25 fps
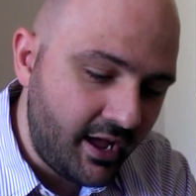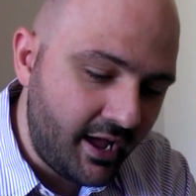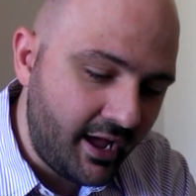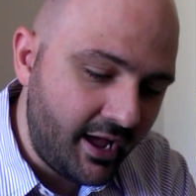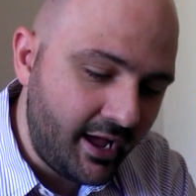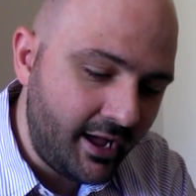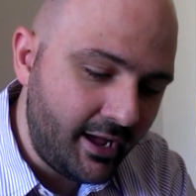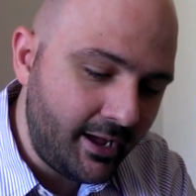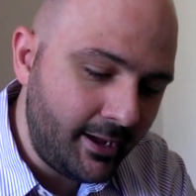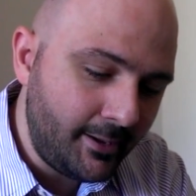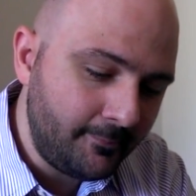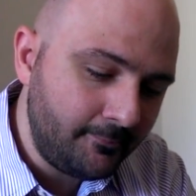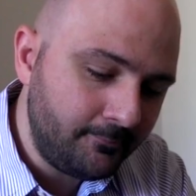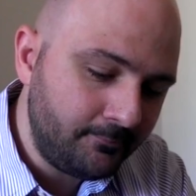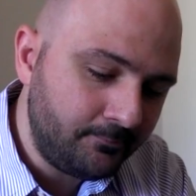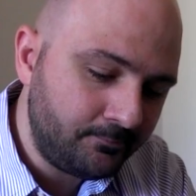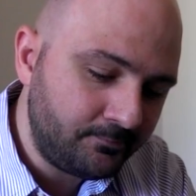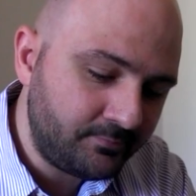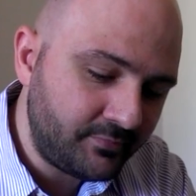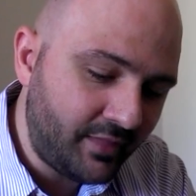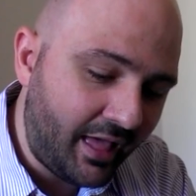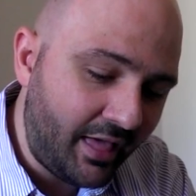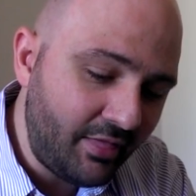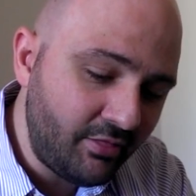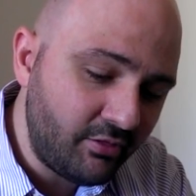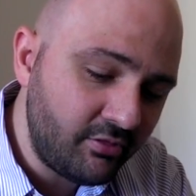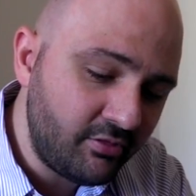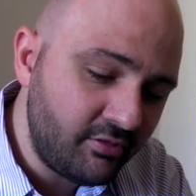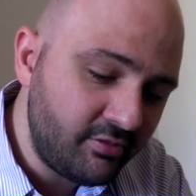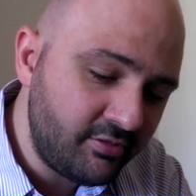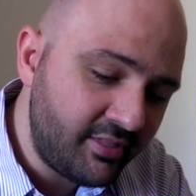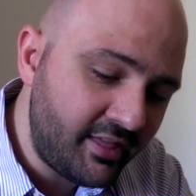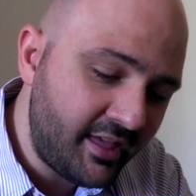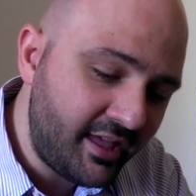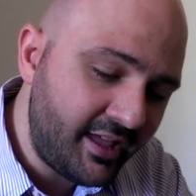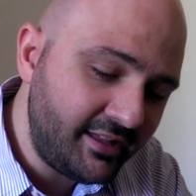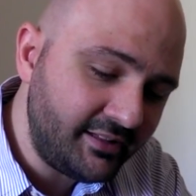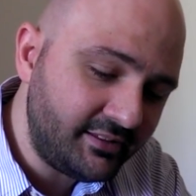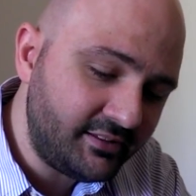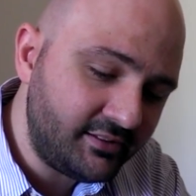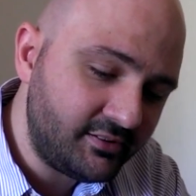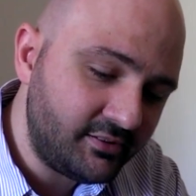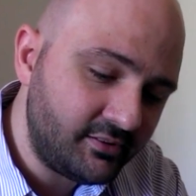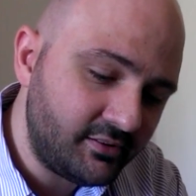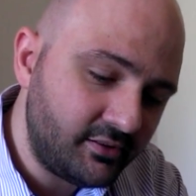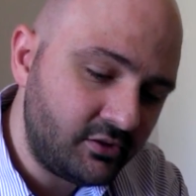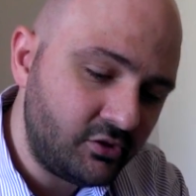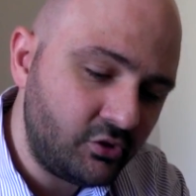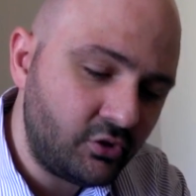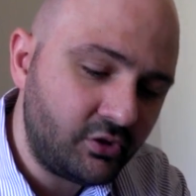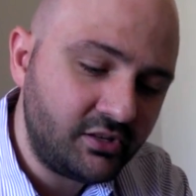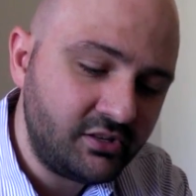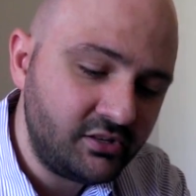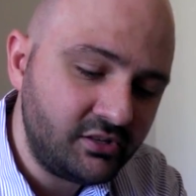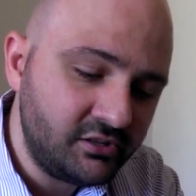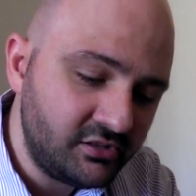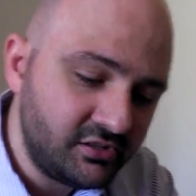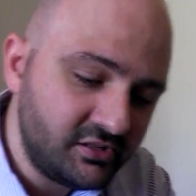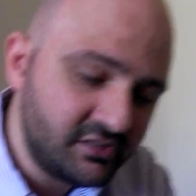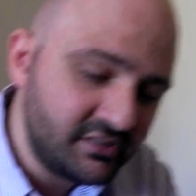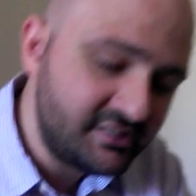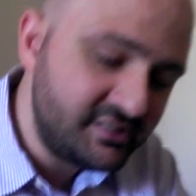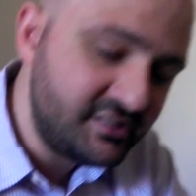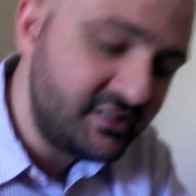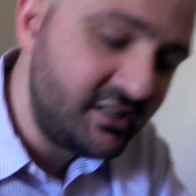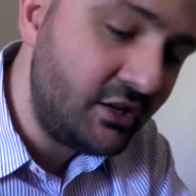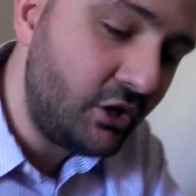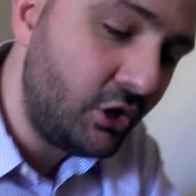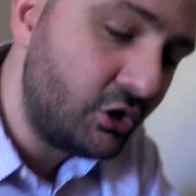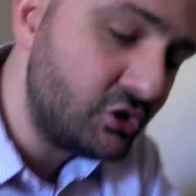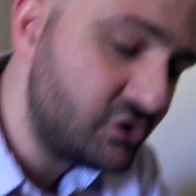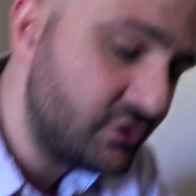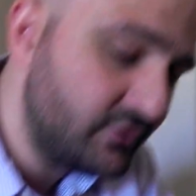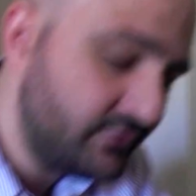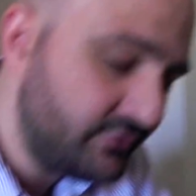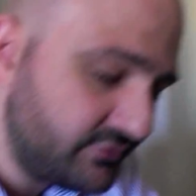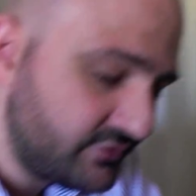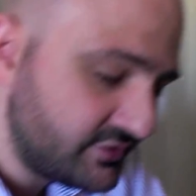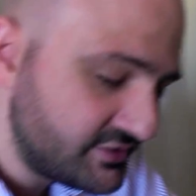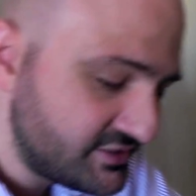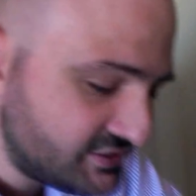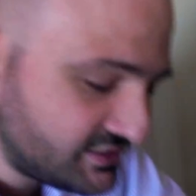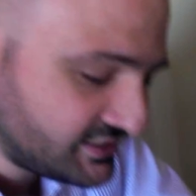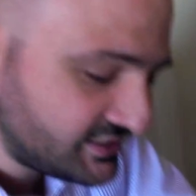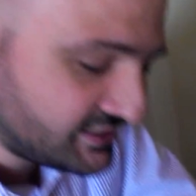Other than that, you can see lots of